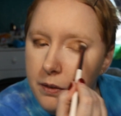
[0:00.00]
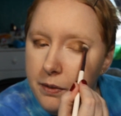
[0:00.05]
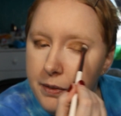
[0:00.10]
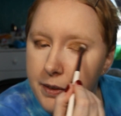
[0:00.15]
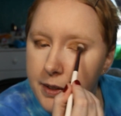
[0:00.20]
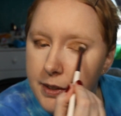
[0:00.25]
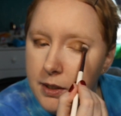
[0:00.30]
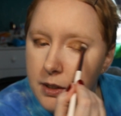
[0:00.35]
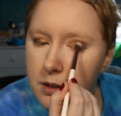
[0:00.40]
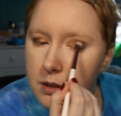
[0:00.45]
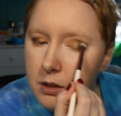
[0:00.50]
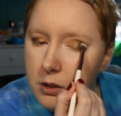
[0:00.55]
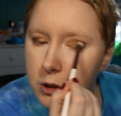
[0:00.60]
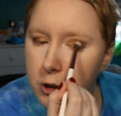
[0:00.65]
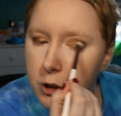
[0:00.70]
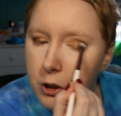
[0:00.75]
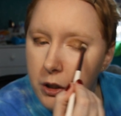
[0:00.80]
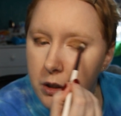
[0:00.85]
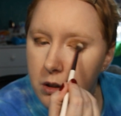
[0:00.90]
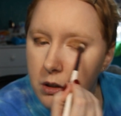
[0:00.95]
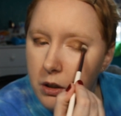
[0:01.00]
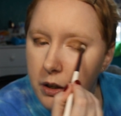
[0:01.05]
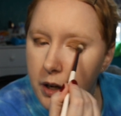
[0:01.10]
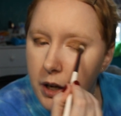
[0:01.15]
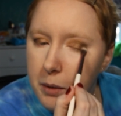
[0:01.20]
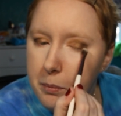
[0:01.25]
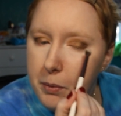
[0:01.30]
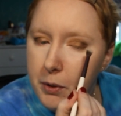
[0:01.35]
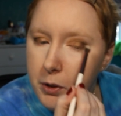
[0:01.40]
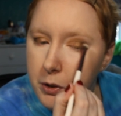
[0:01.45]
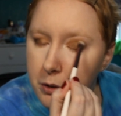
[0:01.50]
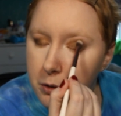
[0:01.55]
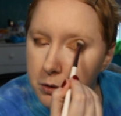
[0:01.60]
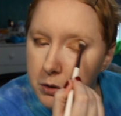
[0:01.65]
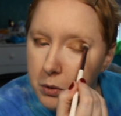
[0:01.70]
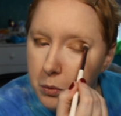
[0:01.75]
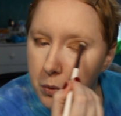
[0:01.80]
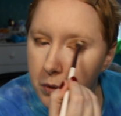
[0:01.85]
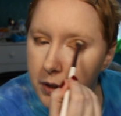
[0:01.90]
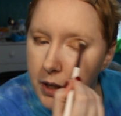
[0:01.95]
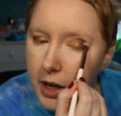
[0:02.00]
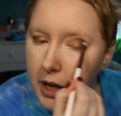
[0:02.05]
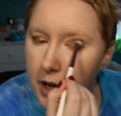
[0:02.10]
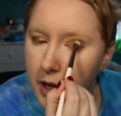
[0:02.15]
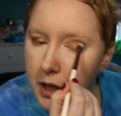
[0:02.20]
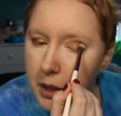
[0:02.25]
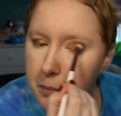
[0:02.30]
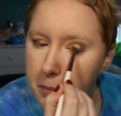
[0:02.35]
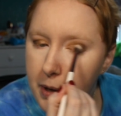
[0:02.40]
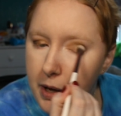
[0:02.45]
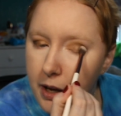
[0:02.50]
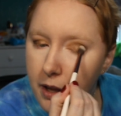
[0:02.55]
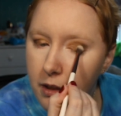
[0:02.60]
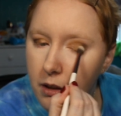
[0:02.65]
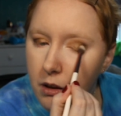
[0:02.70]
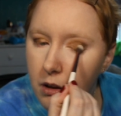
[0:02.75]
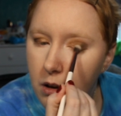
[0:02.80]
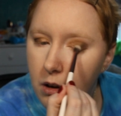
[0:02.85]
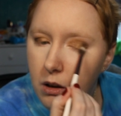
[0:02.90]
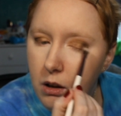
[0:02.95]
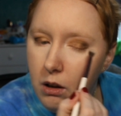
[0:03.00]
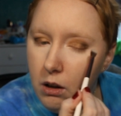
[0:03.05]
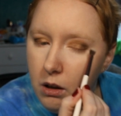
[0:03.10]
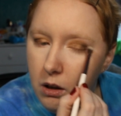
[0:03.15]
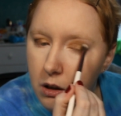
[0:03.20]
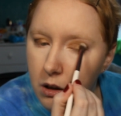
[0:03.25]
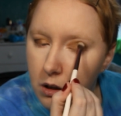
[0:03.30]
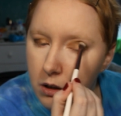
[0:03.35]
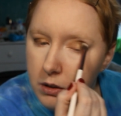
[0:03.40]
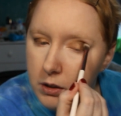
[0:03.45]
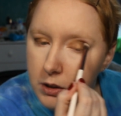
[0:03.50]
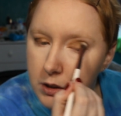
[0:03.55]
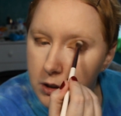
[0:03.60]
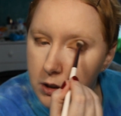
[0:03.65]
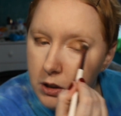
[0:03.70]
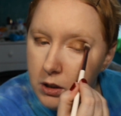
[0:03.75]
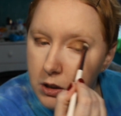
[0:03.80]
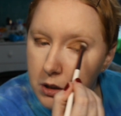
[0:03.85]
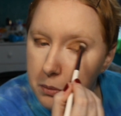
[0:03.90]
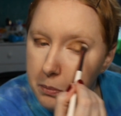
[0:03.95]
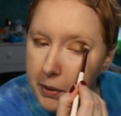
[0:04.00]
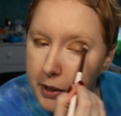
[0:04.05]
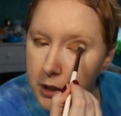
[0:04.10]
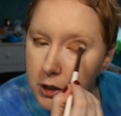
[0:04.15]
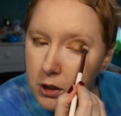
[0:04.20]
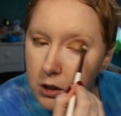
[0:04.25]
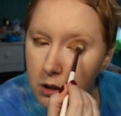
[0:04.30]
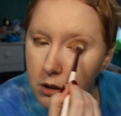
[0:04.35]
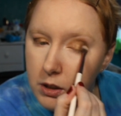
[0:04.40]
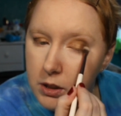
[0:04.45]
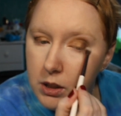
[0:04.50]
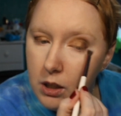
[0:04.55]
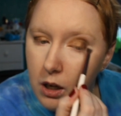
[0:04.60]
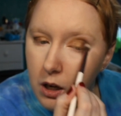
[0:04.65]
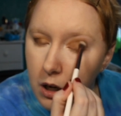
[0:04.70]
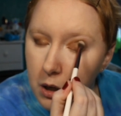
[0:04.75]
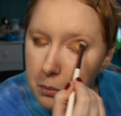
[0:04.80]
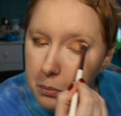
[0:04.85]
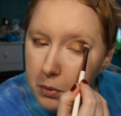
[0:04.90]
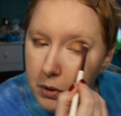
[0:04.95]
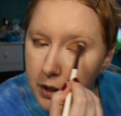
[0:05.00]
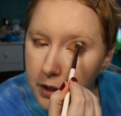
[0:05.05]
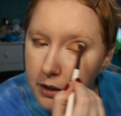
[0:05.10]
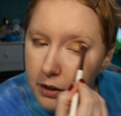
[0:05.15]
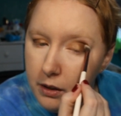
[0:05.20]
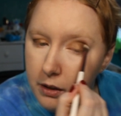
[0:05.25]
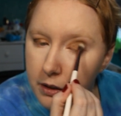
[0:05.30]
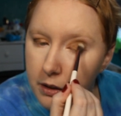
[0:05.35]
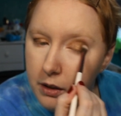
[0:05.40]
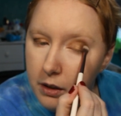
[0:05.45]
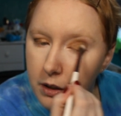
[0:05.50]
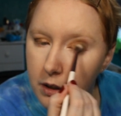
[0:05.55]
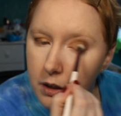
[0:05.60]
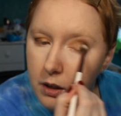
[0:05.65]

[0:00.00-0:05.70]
This is a trick that I've been using with any palette, just to make sure it's all blended